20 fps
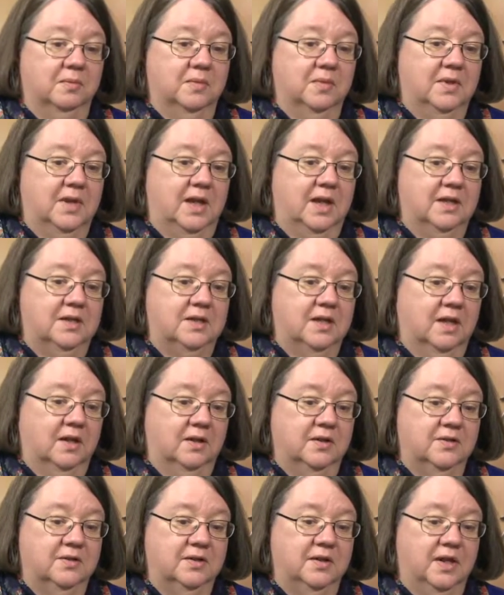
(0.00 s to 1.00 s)
They tell
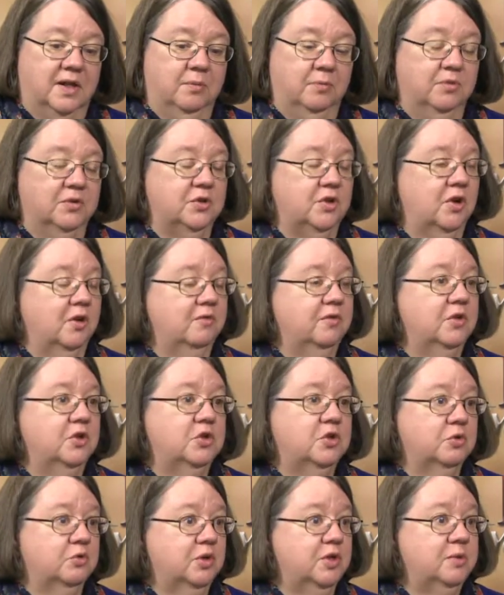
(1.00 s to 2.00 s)
us it was often a
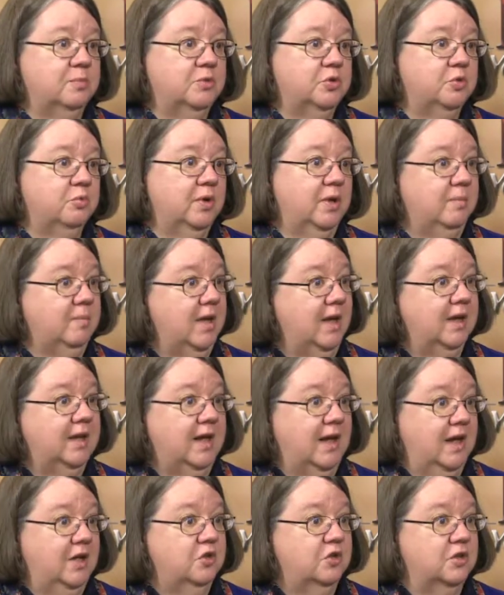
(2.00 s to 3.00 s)
choice between
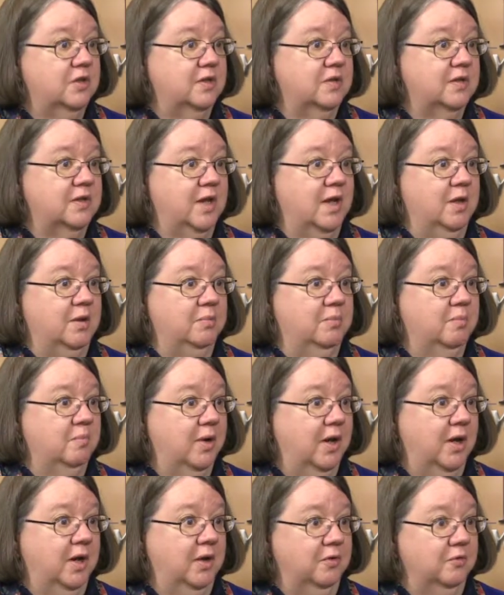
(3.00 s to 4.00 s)
medications and
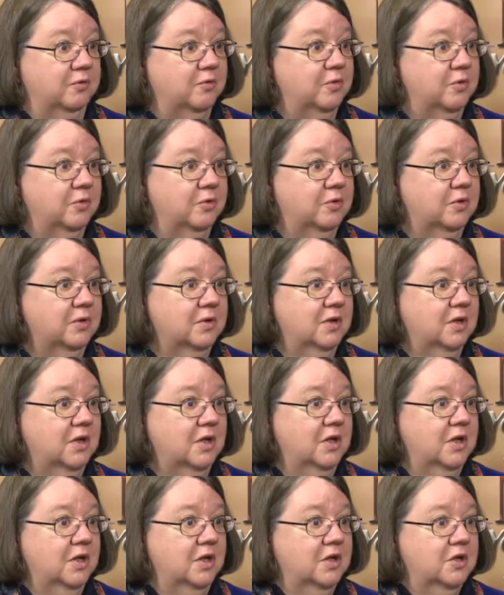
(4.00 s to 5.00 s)
buying food.
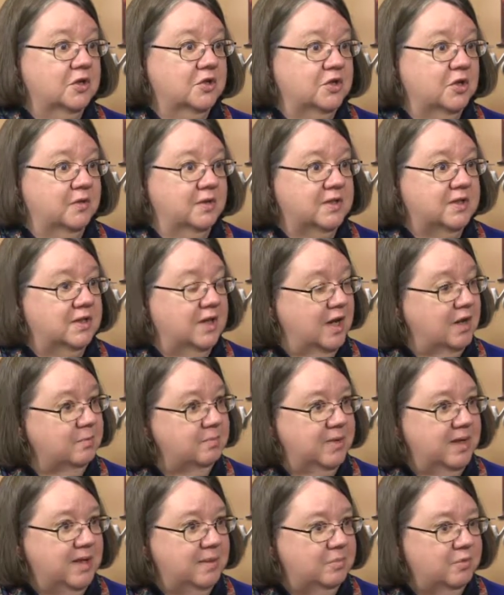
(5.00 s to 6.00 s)
So it's not
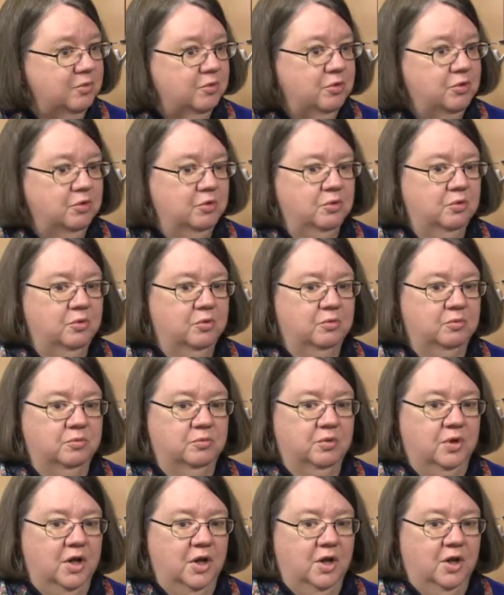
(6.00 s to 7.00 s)
people who
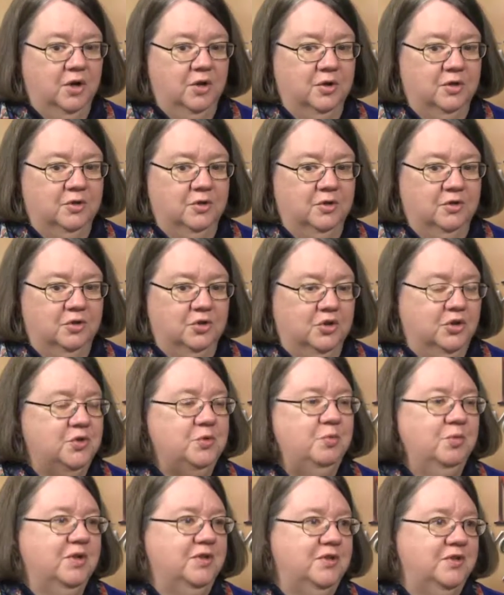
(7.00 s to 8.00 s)

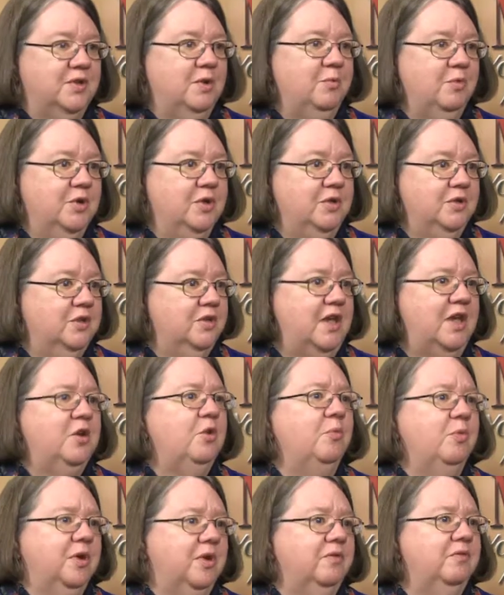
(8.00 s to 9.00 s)
just want someone, they
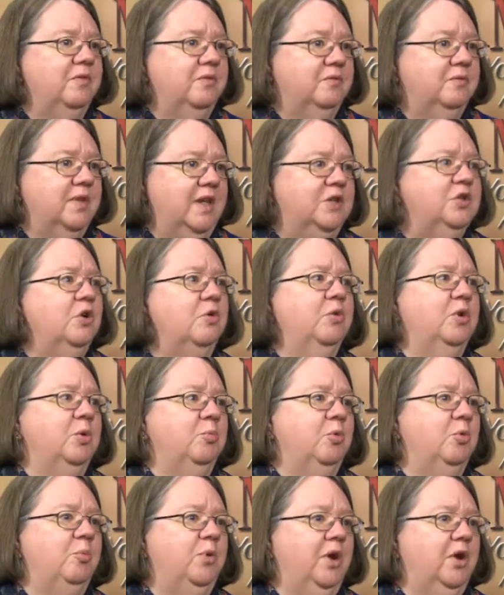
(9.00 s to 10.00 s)
don't want to
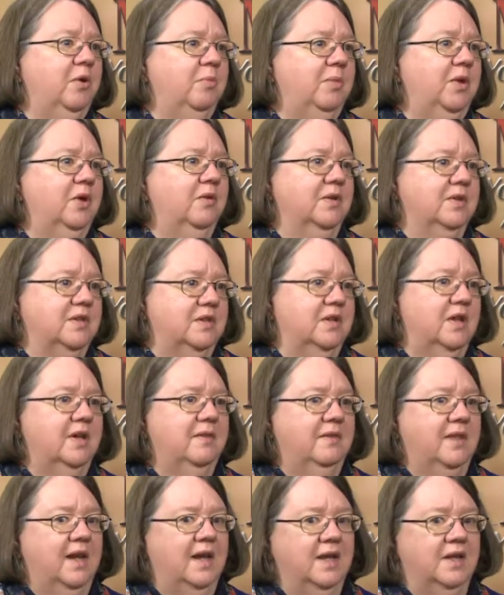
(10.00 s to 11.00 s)
prepare a meal. It's
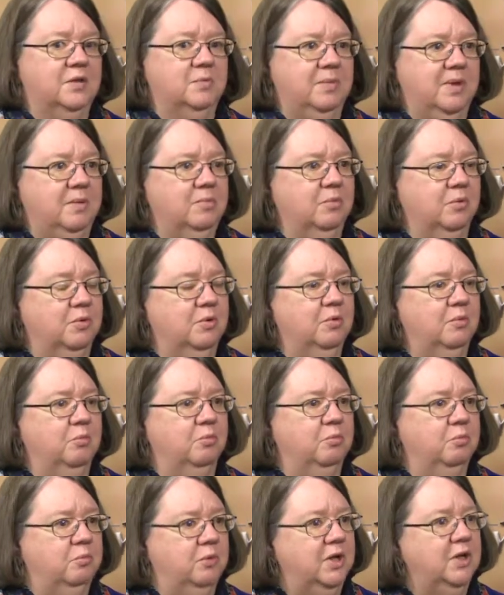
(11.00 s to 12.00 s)
not that. It's people who
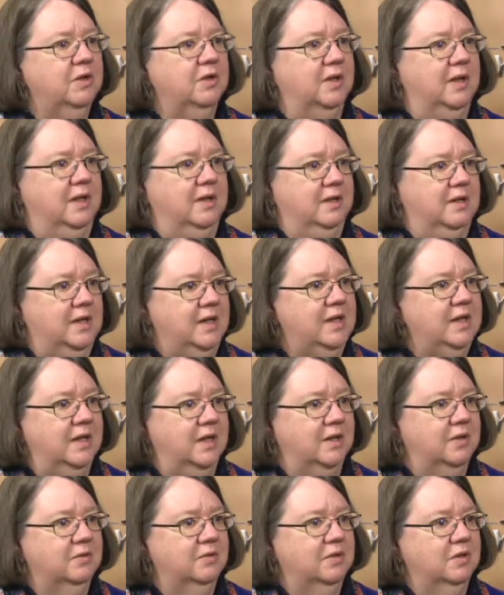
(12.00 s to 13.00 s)
really need it